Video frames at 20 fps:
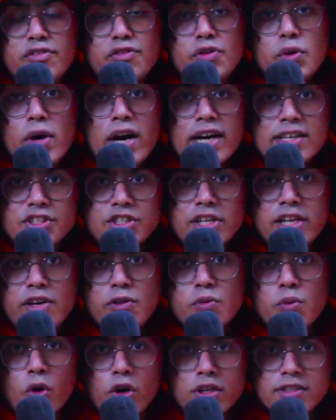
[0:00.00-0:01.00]
you actually
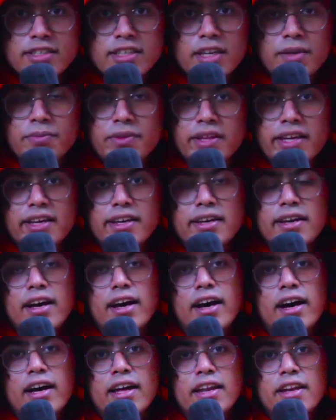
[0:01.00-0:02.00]
want something
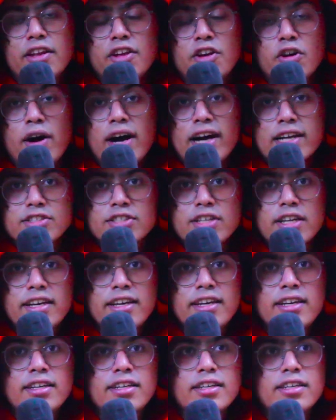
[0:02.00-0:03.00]
and you
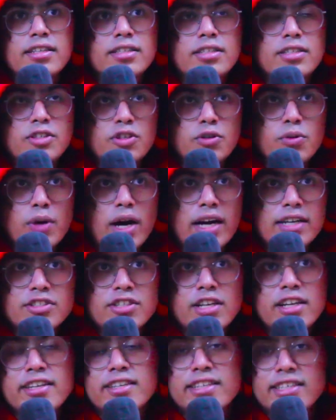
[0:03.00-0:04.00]
actually
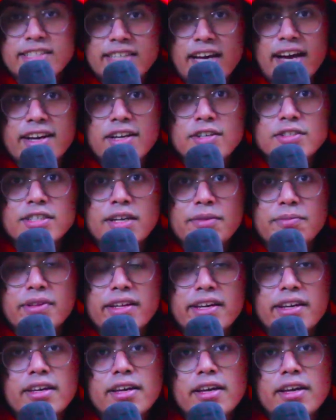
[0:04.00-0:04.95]
desire something,